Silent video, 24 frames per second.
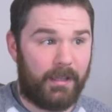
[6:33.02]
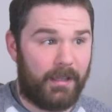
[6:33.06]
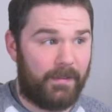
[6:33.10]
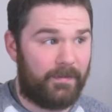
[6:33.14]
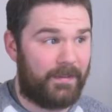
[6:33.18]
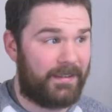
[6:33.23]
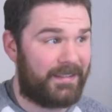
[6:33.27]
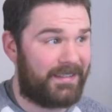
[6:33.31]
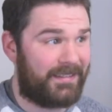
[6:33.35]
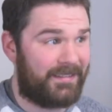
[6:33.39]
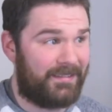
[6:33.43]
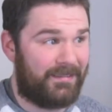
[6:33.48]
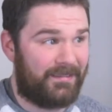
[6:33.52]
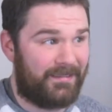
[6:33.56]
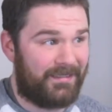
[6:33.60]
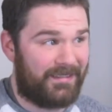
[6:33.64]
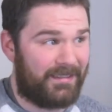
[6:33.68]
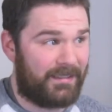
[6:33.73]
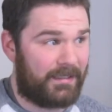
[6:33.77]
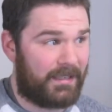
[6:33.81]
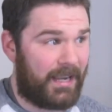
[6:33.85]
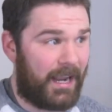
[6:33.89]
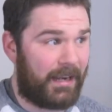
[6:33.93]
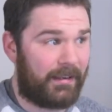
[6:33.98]
This
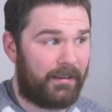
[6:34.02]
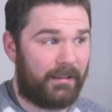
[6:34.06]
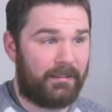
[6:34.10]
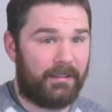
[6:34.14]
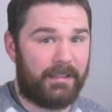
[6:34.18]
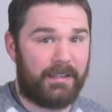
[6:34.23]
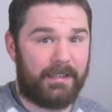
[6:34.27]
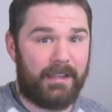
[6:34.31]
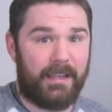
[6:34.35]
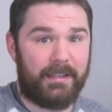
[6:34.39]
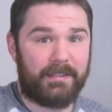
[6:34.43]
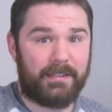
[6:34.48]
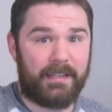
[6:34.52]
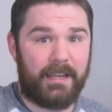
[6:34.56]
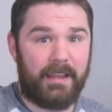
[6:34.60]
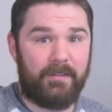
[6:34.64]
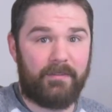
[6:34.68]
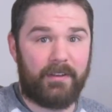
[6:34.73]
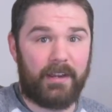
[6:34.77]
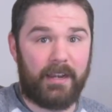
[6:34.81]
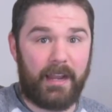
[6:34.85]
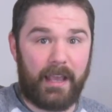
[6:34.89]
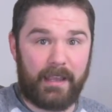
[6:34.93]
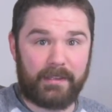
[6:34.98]
technically isn't
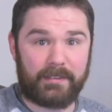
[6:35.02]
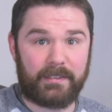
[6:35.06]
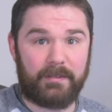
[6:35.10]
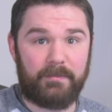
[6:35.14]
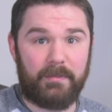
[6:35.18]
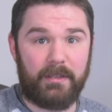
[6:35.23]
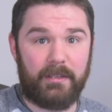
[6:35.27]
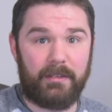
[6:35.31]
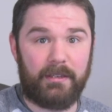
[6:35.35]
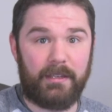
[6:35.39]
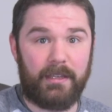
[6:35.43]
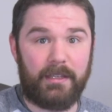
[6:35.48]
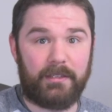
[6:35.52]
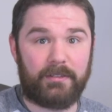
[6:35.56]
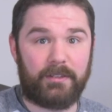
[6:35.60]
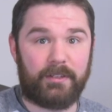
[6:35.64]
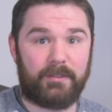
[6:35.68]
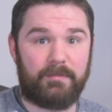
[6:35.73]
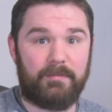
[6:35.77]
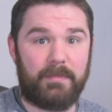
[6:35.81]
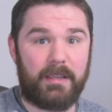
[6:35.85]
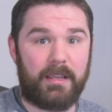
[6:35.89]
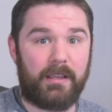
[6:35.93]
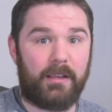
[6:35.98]
even an estimate. It's
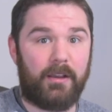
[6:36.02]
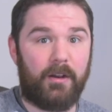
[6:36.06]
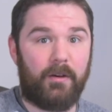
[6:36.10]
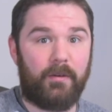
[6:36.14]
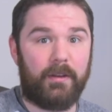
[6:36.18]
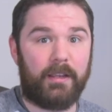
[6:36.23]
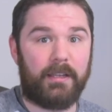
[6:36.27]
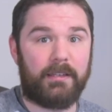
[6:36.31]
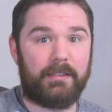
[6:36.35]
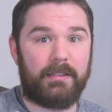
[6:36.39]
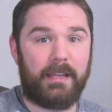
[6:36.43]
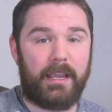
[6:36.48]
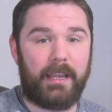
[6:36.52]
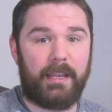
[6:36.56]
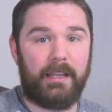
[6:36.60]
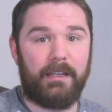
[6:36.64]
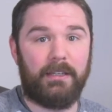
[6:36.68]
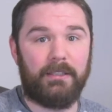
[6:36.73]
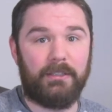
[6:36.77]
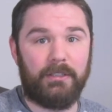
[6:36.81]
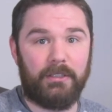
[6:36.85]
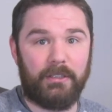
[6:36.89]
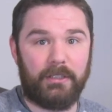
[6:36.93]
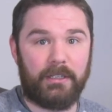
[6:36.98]
just me going and taking
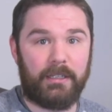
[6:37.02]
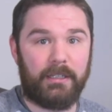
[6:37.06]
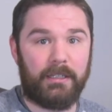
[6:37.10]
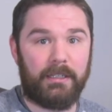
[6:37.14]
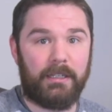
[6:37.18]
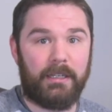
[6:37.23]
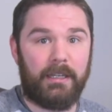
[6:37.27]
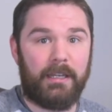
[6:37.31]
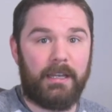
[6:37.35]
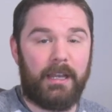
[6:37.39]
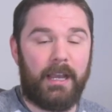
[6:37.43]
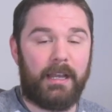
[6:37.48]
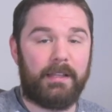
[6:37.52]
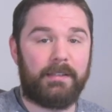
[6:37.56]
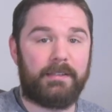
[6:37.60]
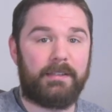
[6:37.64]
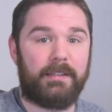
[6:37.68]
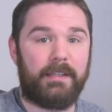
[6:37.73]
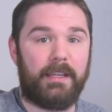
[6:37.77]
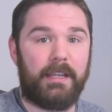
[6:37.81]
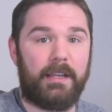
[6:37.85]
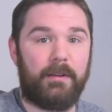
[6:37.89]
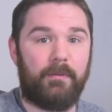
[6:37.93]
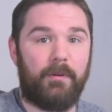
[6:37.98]
a look and
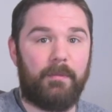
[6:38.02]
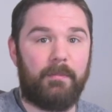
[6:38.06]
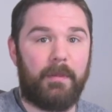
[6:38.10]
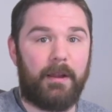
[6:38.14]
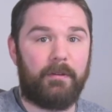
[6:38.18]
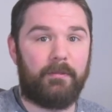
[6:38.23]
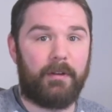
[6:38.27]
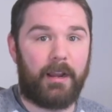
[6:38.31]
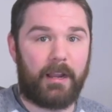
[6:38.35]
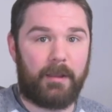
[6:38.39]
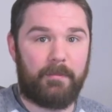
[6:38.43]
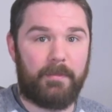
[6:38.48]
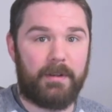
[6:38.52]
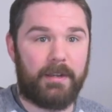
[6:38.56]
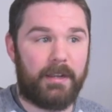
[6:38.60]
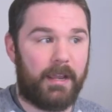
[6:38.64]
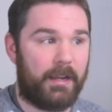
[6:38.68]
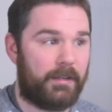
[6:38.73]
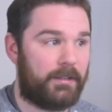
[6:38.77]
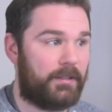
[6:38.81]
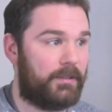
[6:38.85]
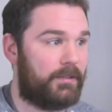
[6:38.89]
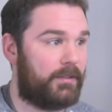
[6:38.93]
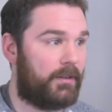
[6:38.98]
seeing what my
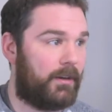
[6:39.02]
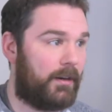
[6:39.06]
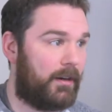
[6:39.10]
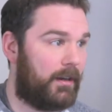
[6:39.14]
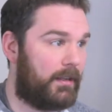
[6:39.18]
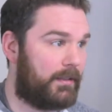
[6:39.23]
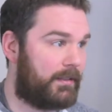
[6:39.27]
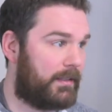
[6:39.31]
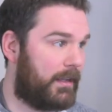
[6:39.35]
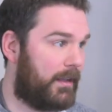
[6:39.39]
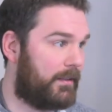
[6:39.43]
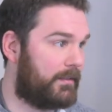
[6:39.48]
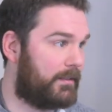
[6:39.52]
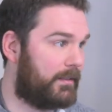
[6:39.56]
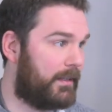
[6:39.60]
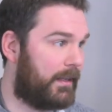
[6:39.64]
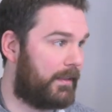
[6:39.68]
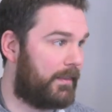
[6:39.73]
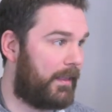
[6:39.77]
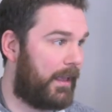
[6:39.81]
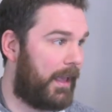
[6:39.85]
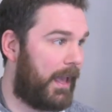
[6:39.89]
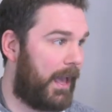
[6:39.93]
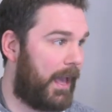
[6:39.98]
recommendations are. It sounds
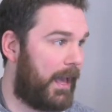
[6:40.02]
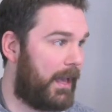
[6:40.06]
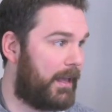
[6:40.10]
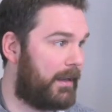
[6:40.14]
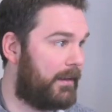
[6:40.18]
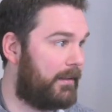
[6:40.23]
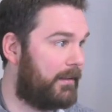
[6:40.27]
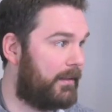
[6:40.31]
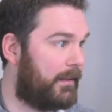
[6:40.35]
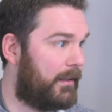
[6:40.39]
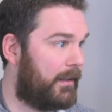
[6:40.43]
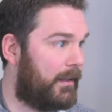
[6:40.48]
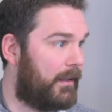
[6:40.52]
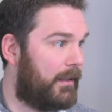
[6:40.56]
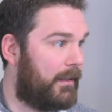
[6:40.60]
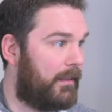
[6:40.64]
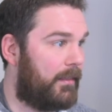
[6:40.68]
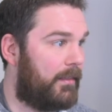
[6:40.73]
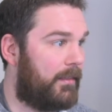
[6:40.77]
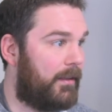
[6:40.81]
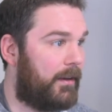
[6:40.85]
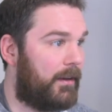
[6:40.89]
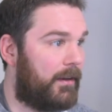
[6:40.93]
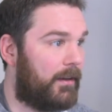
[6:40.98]
like they had
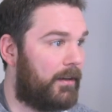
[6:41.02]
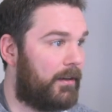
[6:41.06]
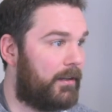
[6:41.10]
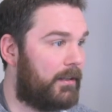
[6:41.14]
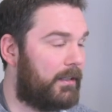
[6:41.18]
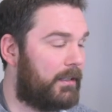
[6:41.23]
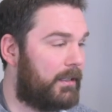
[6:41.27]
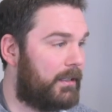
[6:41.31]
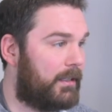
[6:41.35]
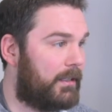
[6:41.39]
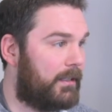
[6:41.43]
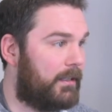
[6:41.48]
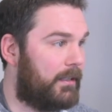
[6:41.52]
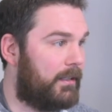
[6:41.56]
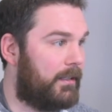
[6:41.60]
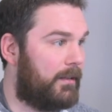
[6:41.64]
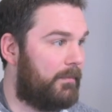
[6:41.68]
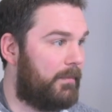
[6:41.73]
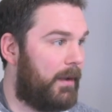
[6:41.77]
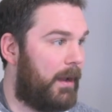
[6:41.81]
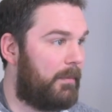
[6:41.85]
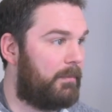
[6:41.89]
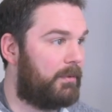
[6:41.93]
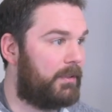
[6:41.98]

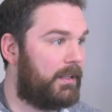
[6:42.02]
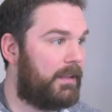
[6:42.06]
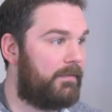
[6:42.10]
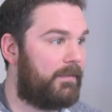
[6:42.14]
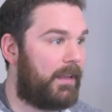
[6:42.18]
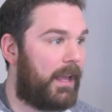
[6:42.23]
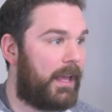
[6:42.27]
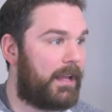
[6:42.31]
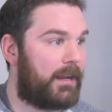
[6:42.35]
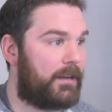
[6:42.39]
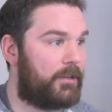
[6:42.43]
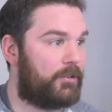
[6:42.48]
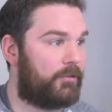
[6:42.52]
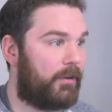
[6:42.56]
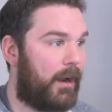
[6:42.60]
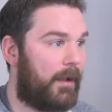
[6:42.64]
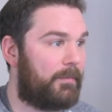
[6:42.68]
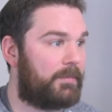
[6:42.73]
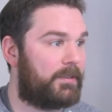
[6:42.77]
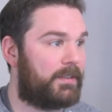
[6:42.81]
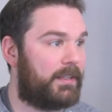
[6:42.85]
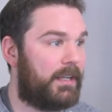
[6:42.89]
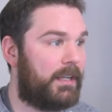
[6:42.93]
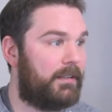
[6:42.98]
I believe they had a
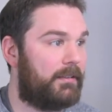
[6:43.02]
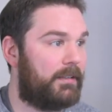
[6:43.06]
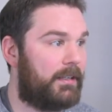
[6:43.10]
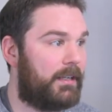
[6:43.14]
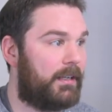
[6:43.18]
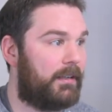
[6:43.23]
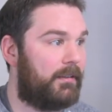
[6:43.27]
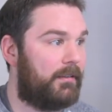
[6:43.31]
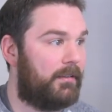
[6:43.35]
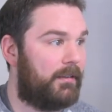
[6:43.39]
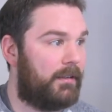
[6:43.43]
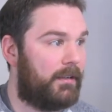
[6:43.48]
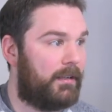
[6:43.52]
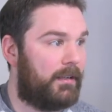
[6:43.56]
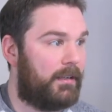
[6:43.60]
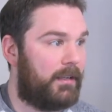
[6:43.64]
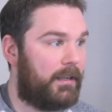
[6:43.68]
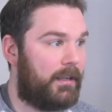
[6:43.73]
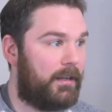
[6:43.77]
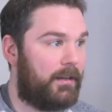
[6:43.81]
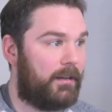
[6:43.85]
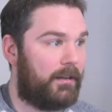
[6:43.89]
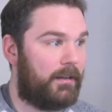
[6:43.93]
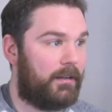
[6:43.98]
drop ceiling
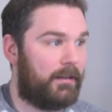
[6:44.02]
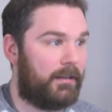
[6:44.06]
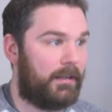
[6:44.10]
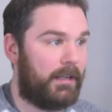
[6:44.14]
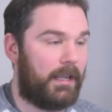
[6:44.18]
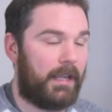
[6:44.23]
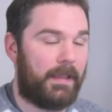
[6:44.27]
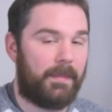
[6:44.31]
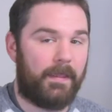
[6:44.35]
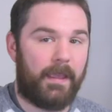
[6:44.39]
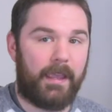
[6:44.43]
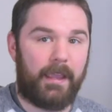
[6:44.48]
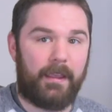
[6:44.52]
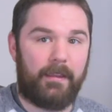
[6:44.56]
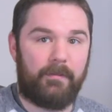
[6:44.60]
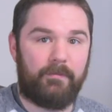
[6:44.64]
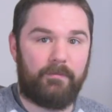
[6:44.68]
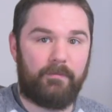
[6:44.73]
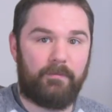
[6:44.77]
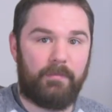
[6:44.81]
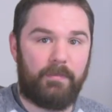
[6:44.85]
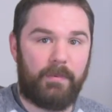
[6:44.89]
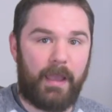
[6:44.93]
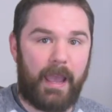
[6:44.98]
here, and they
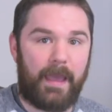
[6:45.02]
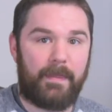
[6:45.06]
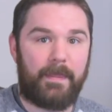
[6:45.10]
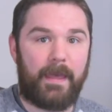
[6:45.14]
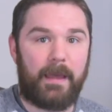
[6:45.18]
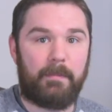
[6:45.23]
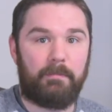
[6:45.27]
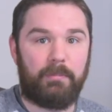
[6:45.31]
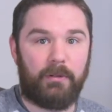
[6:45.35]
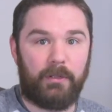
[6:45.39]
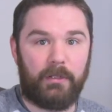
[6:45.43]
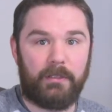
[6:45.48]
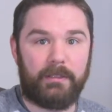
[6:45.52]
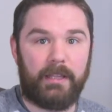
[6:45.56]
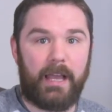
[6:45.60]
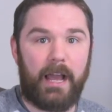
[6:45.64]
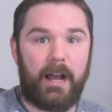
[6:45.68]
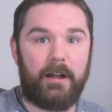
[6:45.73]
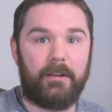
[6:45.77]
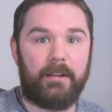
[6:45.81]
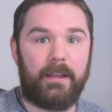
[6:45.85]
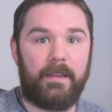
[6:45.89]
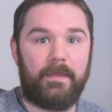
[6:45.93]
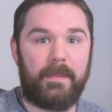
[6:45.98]
had that pulled
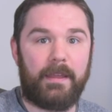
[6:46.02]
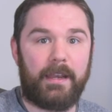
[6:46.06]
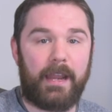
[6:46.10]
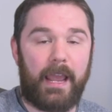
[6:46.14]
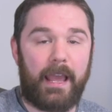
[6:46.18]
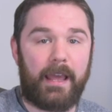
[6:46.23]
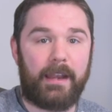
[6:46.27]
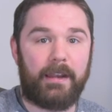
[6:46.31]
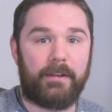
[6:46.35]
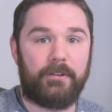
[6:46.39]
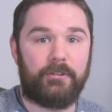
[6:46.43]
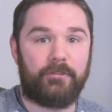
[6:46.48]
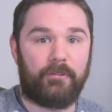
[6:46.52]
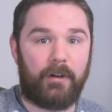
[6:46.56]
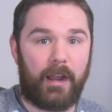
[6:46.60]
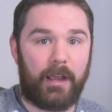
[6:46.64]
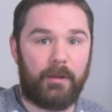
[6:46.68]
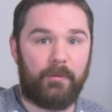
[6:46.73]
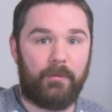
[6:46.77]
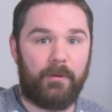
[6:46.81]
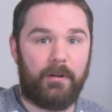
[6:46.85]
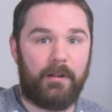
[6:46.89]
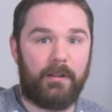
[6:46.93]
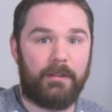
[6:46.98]
out and then had it
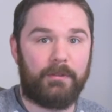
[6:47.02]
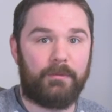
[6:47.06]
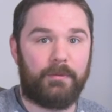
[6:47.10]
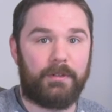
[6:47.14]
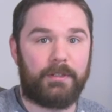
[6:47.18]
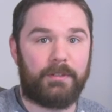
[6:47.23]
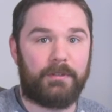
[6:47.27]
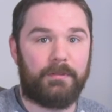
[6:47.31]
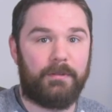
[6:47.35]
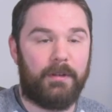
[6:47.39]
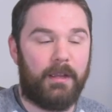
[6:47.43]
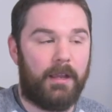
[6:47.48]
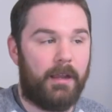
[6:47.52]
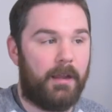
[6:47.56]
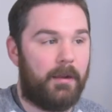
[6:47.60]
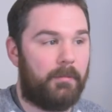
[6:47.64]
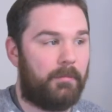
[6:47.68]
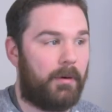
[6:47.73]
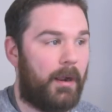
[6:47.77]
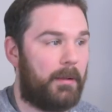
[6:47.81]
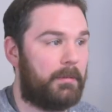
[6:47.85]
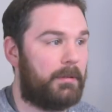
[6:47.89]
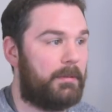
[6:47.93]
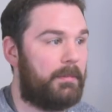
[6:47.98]
drywalled, which
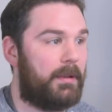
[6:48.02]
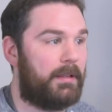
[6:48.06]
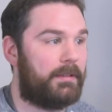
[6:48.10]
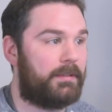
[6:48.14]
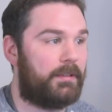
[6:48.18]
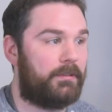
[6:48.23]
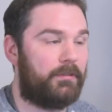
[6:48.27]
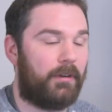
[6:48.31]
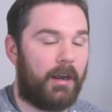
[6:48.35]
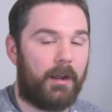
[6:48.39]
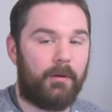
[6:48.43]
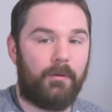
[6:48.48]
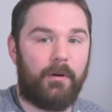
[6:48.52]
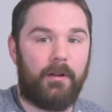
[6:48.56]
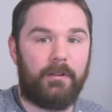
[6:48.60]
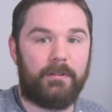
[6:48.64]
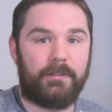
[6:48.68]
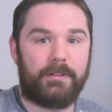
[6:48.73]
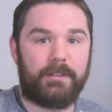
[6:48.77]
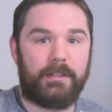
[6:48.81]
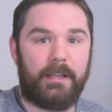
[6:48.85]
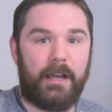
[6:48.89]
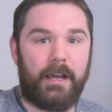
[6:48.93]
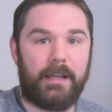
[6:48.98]
probably means the
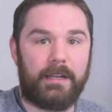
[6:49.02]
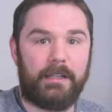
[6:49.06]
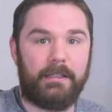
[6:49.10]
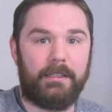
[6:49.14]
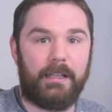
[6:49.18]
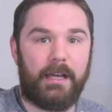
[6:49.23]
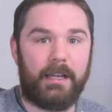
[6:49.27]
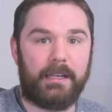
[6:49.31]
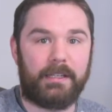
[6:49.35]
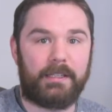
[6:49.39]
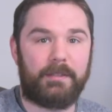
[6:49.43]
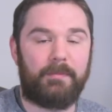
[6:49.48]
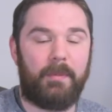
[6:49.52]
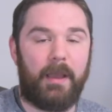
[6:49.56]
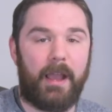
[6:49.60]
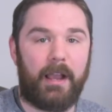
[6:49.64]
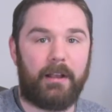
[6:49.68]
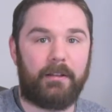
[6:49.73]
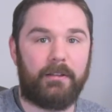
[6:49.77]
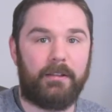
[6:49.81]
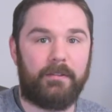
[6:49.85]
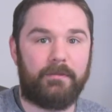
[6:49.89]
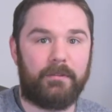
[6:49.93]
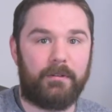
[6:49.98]
drywallers got a lot of
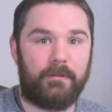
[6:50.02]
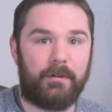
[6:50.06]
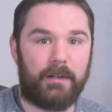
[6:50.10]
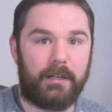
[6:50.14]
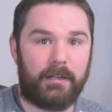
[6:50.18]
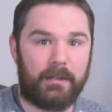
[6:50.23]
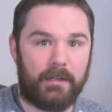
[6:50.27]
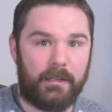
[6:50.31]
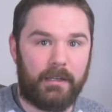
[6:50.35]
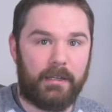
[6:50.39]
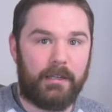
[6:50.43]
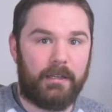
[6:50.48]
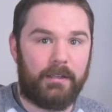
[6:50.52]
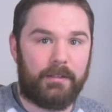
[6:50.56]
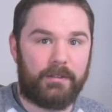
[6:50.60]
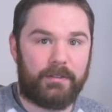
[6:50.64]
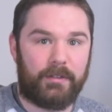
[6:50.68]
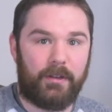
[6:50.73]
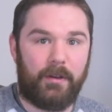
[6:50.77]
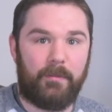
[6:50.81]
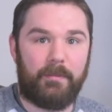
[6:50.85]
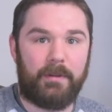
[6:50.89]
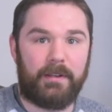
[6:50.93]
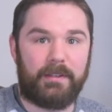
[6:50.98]
spackle everywhere.
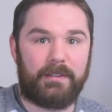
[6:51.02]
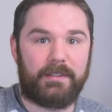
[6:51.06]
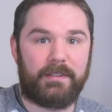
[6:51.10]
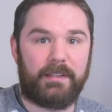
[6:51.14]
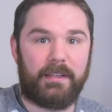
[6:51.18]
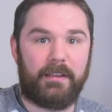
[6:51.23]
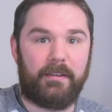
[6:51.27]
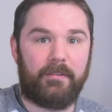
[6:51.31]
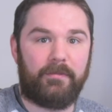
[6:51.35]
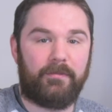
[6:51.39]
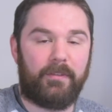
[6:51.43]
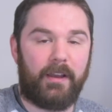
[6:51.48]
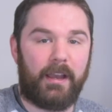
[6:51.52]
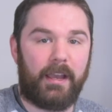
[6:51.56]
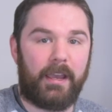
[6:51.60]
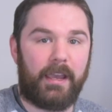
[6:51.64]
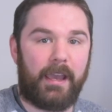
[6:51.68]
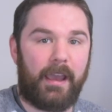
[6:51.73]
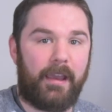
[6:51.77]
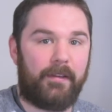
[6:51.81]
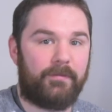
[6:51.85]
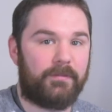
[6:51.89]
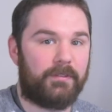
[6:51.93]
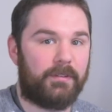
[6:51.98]
So I'm going to see if I
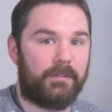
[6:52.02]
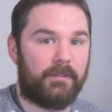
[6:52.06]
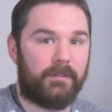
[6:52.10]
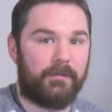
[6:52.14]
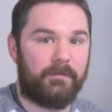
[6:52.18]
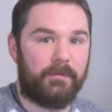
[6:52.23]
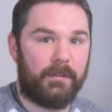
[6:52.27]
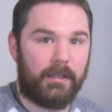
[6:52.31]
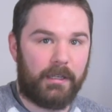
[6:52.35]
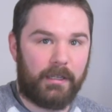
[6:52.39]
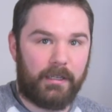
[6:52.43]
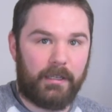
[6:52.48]
have to,